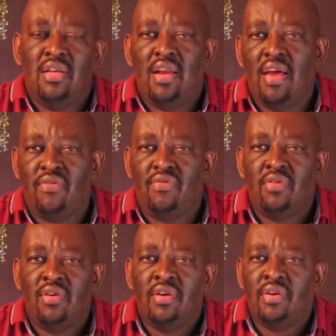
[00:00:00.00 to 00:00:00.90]
in life.
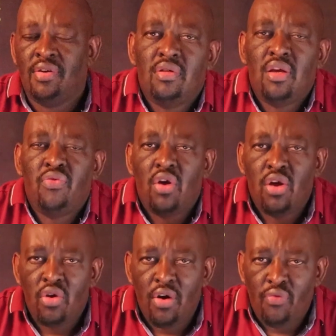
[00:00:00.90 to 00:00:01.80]
If you're
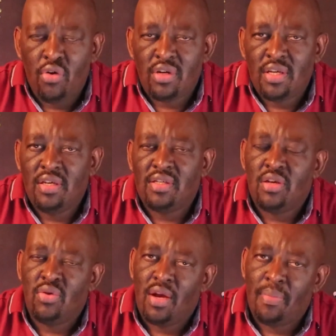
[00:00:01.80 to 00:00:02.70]
in your 40s
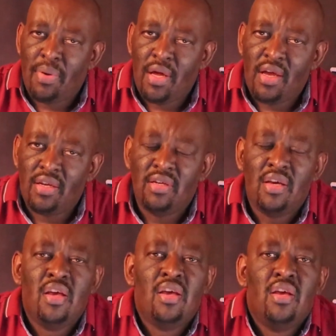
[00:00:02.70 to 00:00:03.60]
and you're a parent,
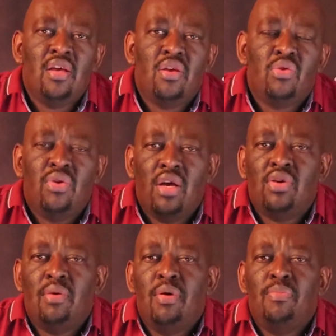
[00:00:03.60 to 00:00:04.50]
you'd
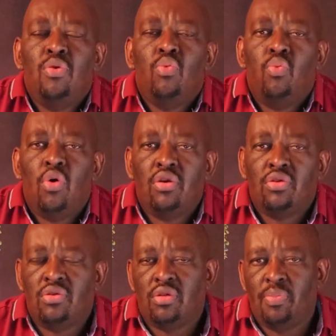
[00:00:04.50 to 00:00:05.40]
actually maybe
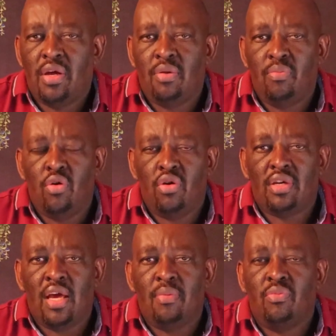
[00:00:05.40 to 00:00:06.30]
want to spend more
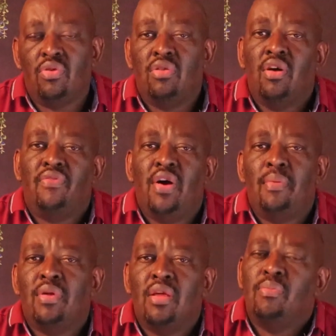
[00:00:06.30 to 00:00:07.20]
time with your
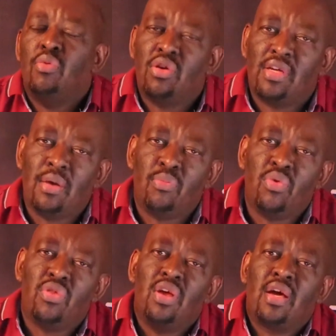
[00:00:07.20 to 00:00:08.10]
family, more time
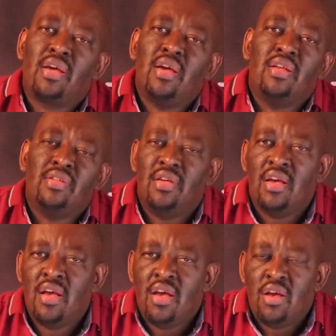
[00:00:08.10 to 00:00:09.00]
with your kids.
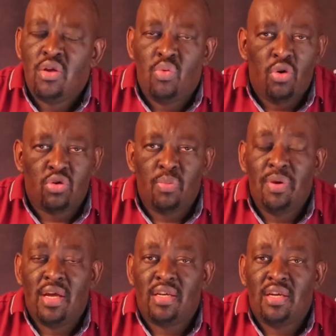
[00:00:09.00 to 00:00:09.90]
You want to
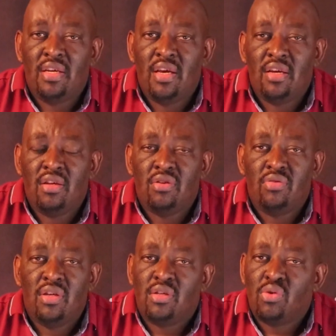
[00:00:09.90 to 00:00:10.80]
be attending to the